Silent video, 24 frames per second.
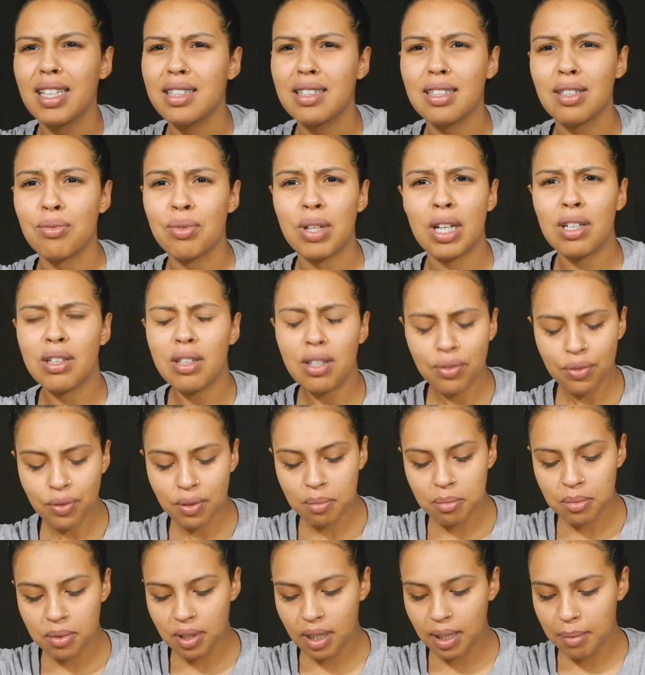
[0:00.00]
regular
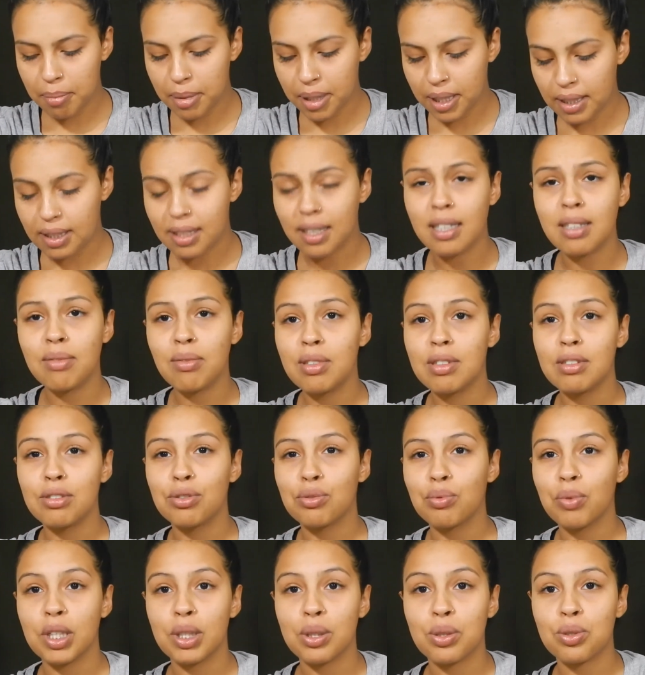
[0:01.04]
formula, but that one is
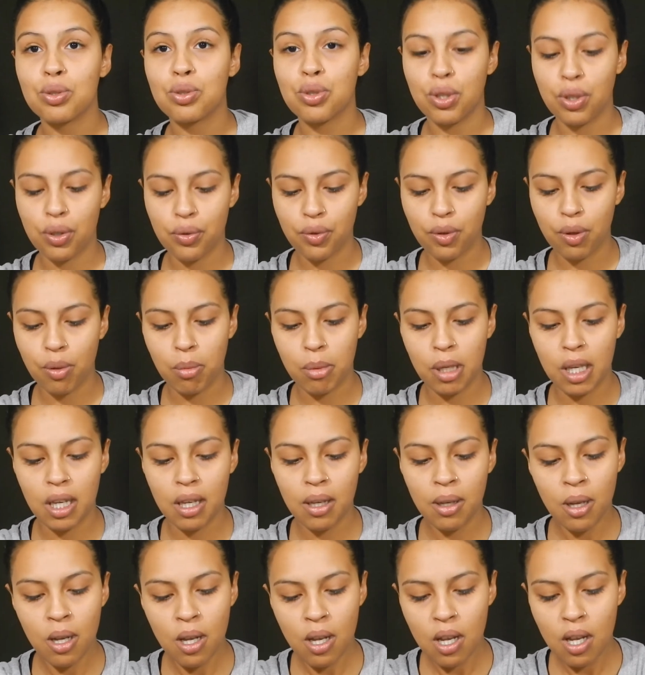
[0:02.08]
way too strong for me.
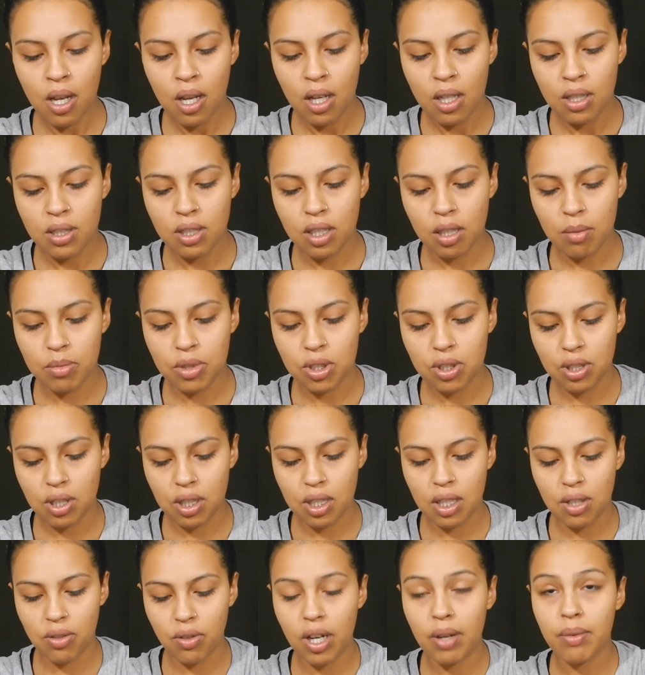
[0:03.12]
So I'm just gonna
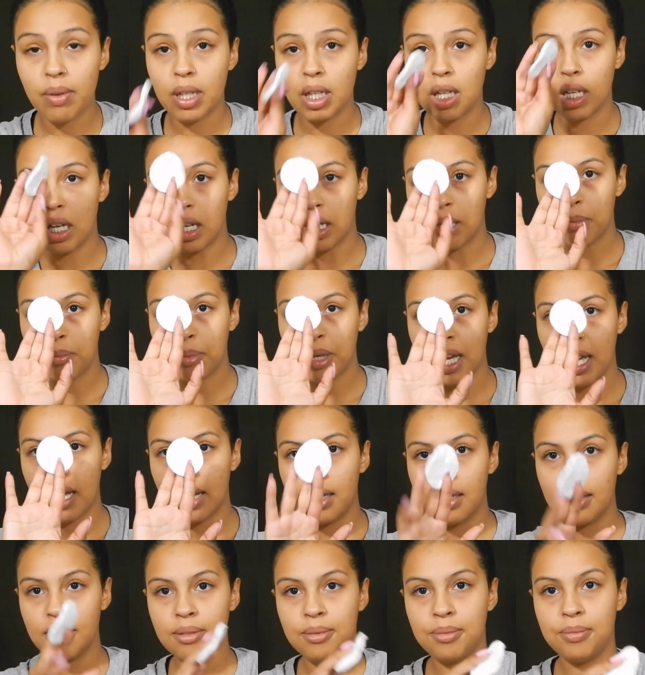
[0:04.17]
grab a cotton
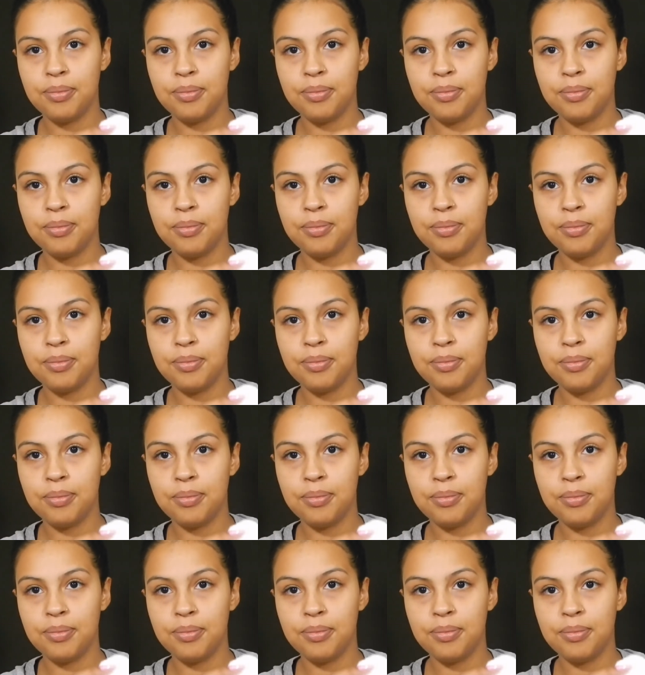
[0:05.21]
pad,